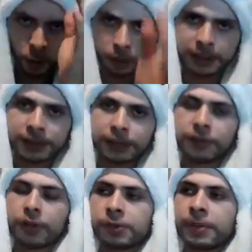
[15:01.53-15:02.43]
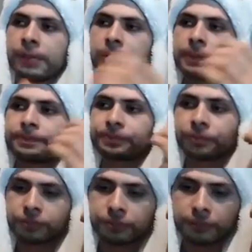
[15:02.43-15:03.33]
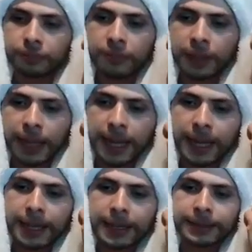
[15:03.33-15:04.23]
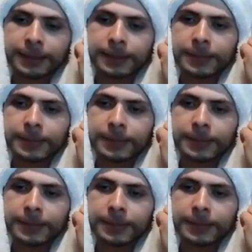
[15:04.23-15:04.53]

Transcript: list of those people and